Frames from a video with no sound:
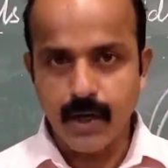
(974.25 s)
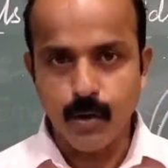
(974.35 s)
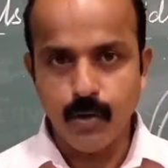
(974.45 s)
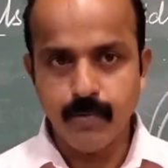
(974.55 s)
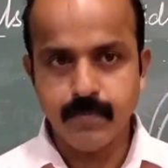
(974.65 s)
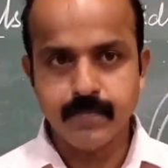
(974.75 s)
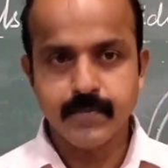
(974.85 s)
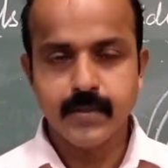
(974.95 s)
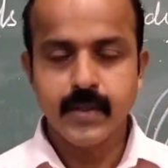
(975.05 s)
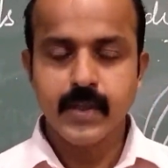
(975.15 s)
I
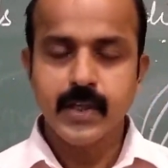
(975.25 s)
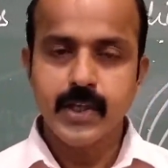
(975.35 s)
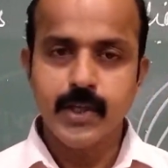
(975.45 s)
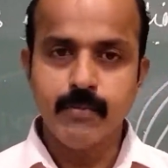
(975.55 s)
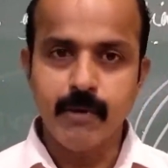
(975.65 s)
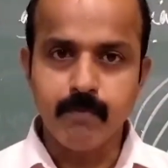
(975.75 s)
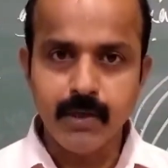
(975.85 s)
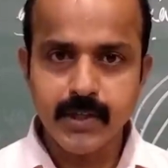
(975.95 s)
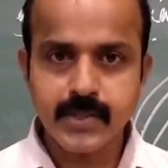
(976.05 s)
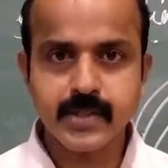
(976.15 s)
hope you may
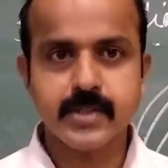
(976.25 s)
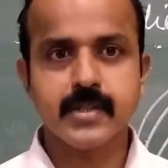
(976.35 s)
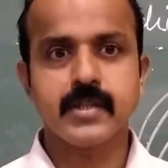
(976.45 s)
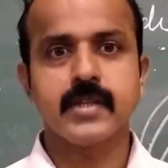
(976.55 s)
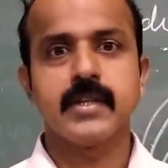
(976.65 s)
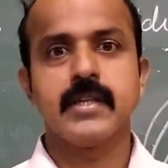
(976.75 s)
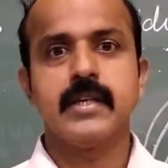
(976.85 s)
please